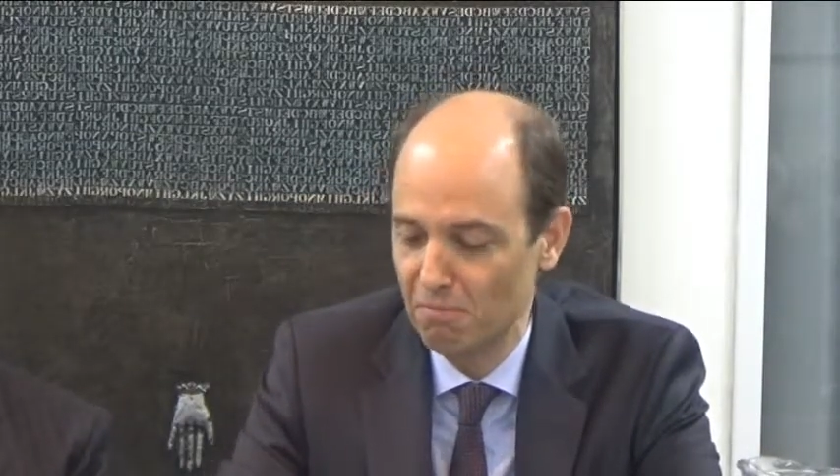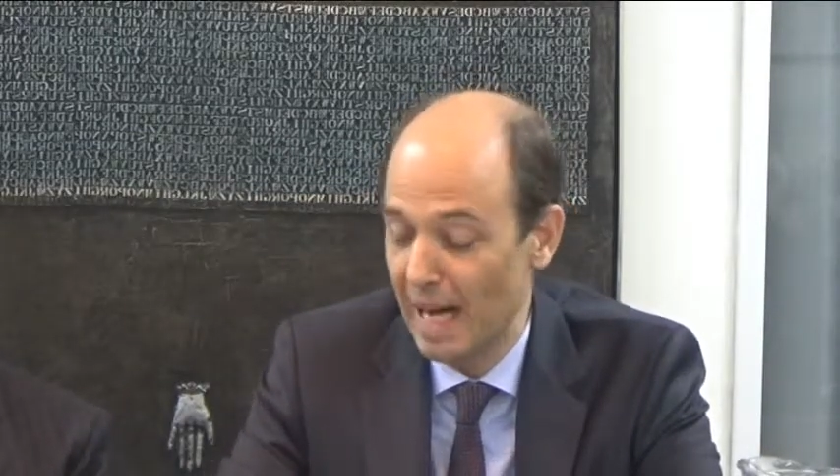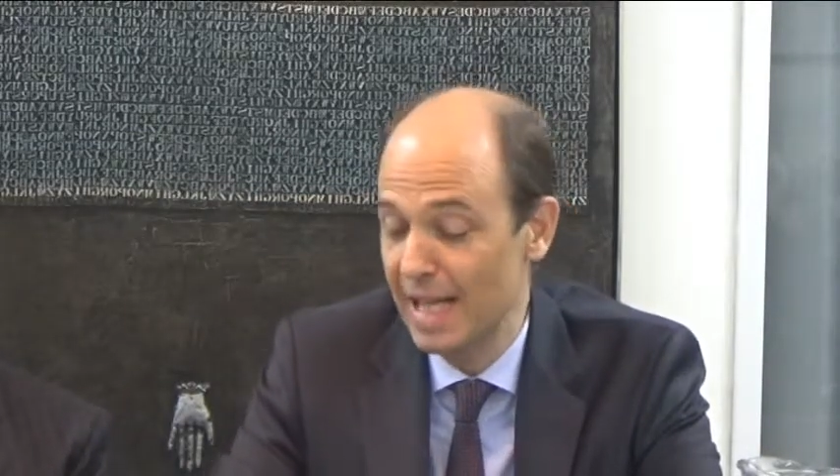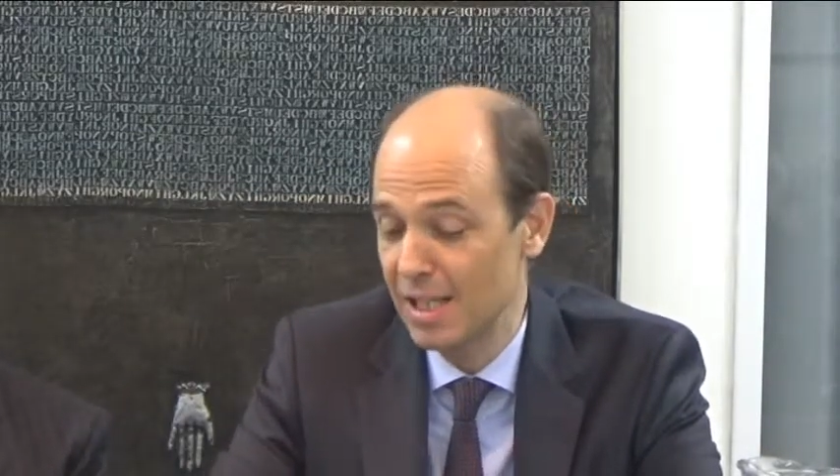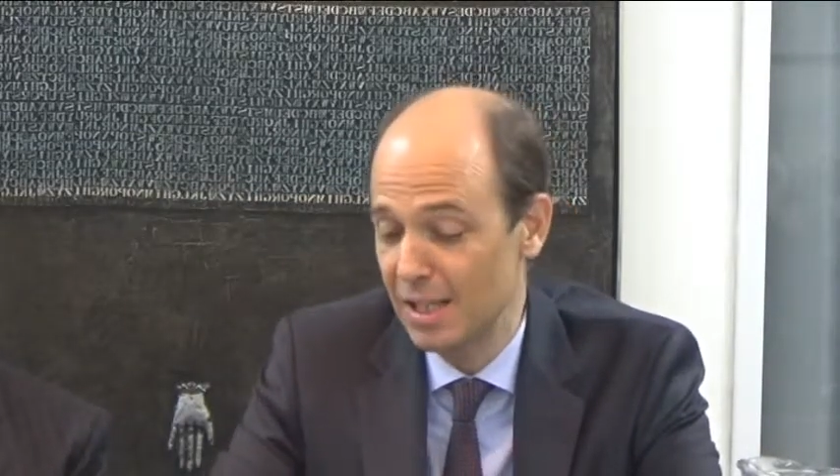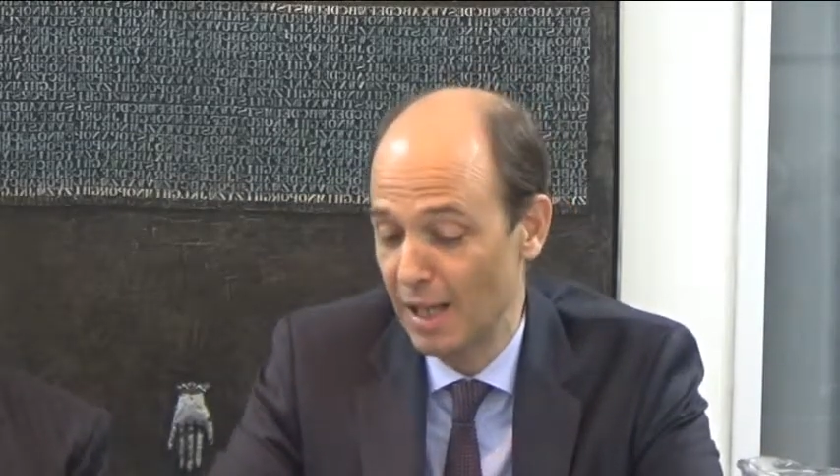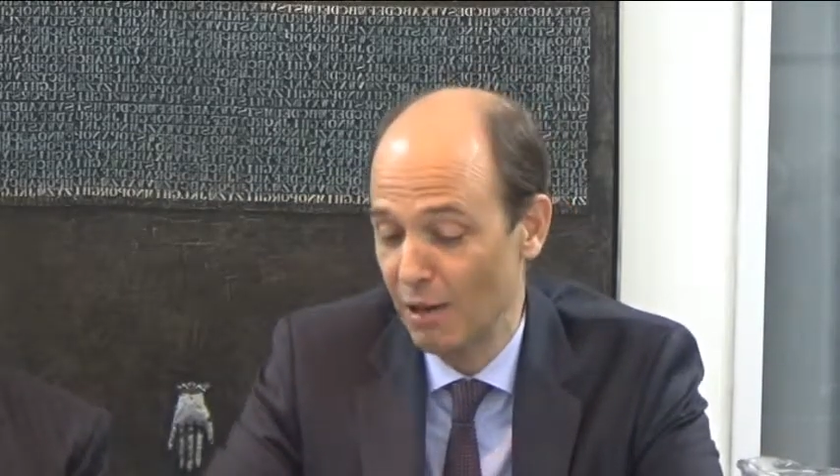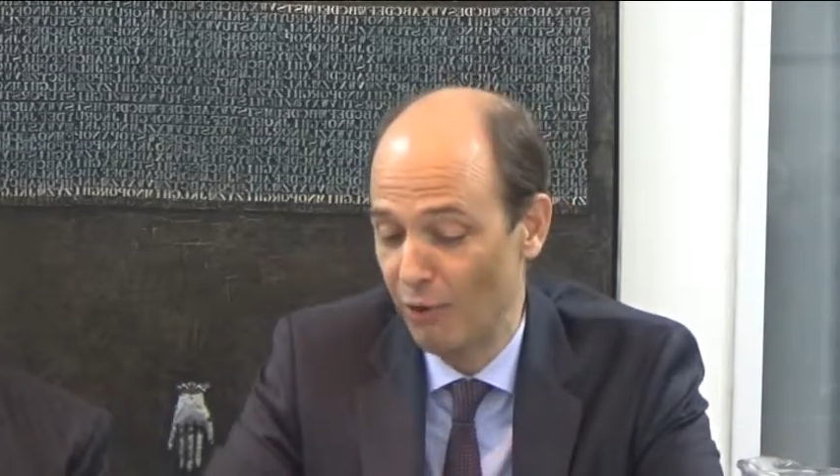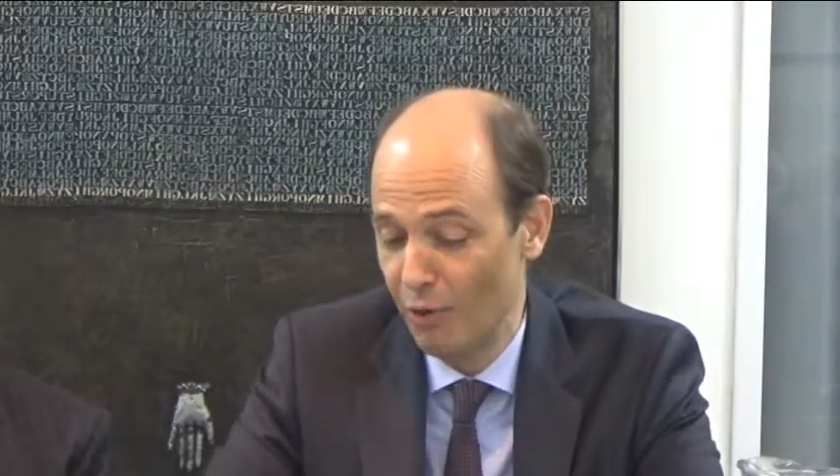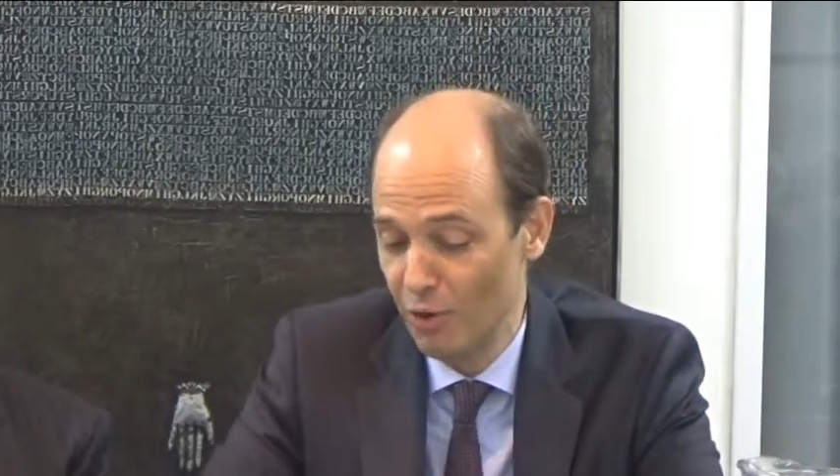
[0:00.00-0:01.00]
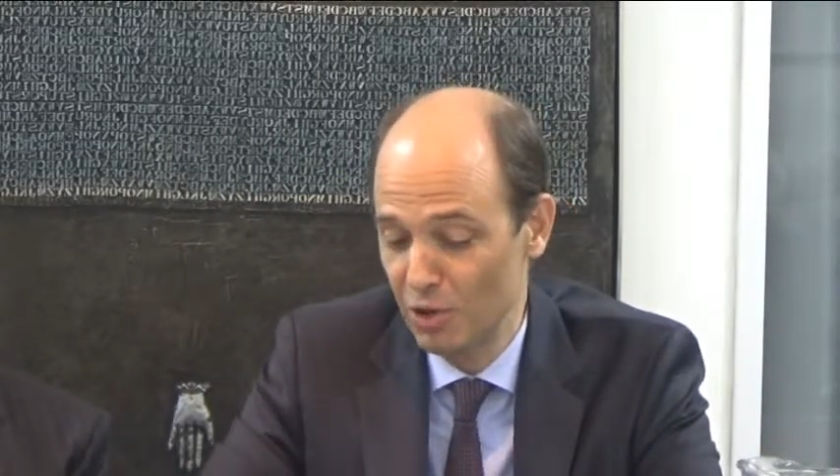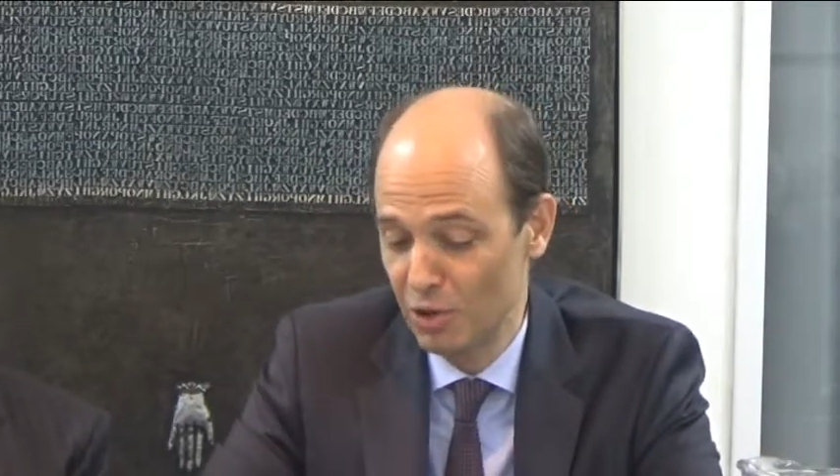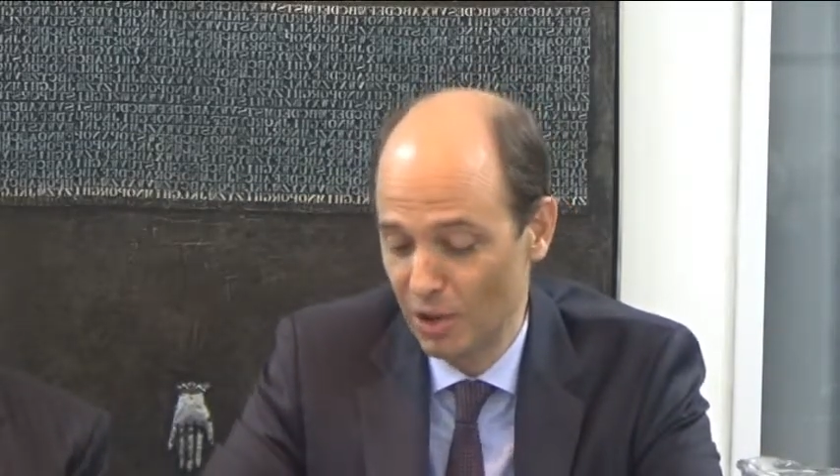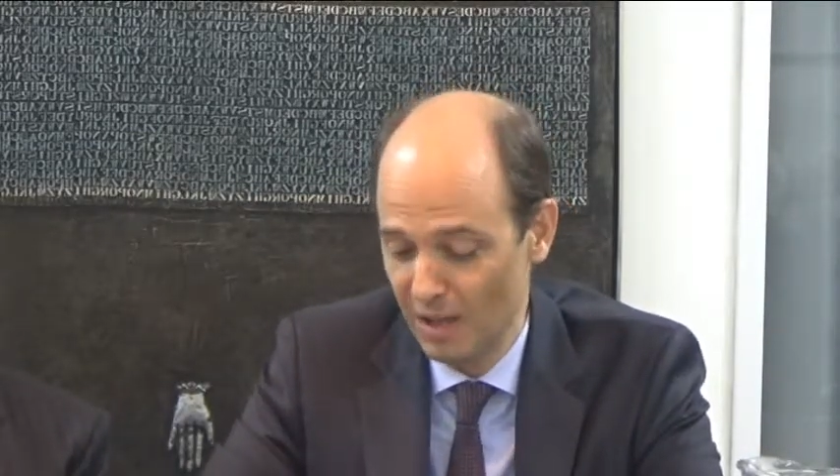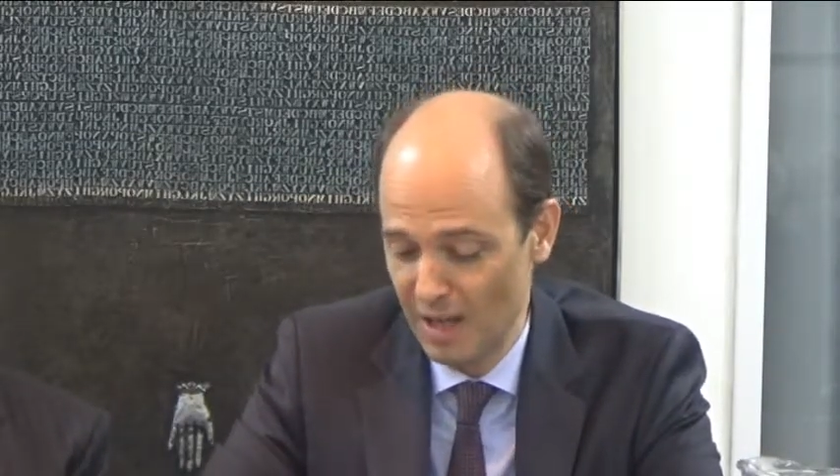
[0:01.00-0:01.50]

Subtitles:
my state first,